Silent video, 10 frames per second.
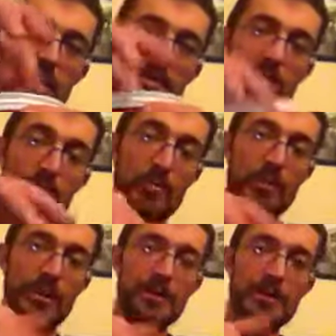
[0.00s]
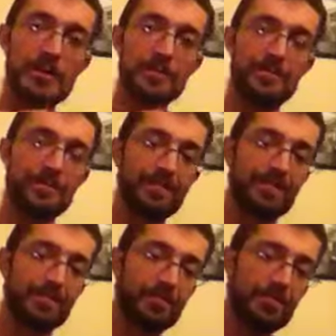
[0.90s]
a little moist.
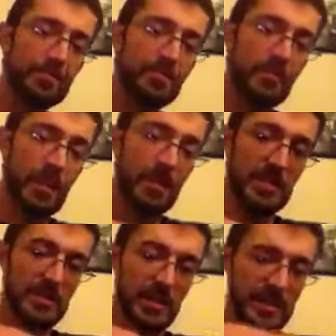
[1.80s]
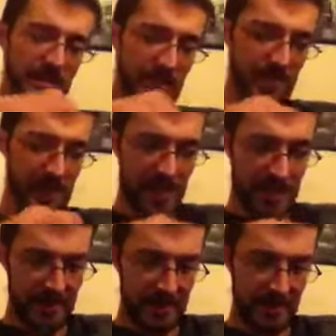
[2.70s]
Just because it was a
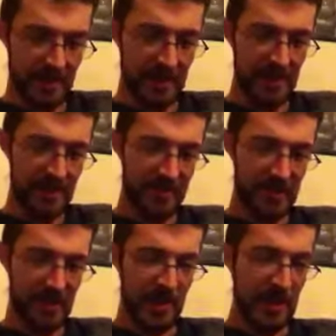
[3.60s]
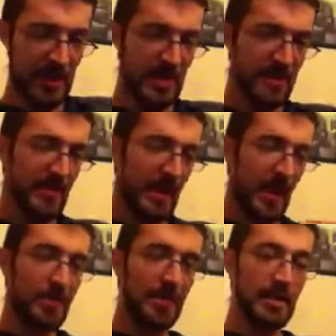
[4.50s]
lot in the cut of it,
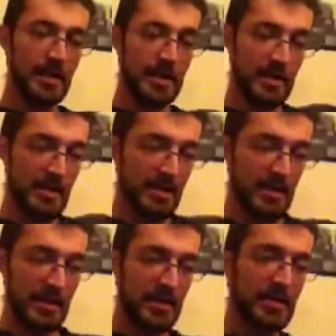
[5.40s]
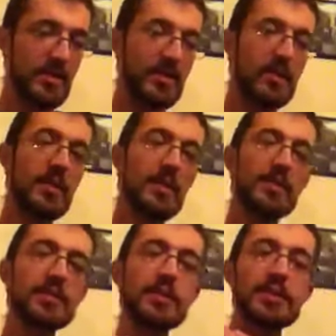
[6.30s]
I put it in this, and
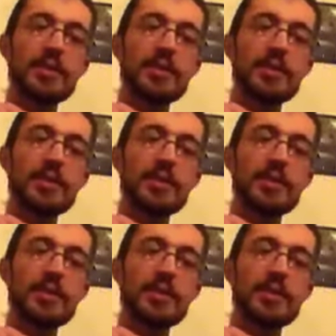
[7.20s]
I'll just